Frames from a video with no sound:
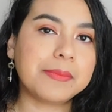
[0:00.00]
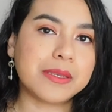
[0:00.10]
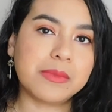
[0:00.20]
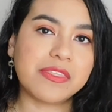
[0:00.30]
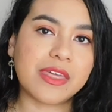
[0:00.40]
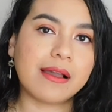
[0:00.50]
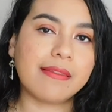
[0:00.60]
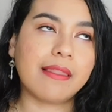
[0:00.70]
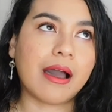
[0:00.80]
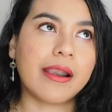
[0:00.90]
made me think
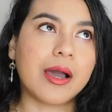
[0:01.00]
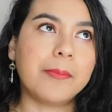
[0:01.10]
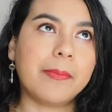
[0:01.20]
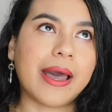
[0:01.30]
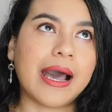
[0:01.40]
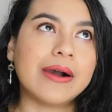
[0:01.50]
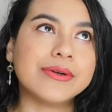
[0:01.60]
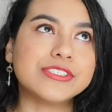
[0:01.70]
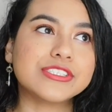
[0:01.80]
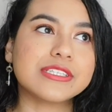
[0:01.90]
a lot
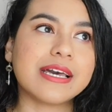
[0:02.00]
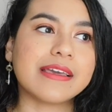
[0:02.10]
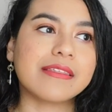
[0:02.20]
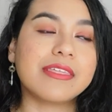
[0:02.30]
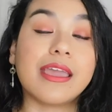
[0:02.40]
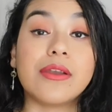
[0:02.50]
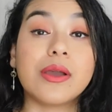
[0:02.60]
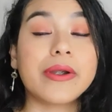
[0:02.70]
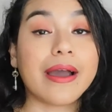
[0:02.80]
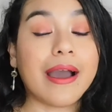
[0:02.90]
about like the
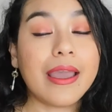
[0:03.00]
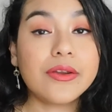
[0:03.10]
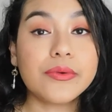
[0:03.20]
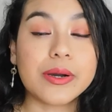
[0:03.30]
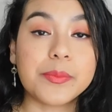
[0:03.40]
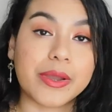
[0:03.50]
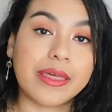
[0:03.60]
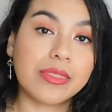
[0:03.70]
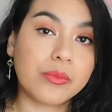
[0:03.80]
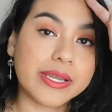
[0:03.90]
area where I grew up
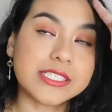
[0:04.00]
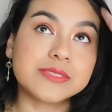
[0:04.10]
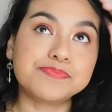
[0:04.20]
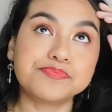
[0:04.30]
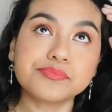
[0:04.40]
with, which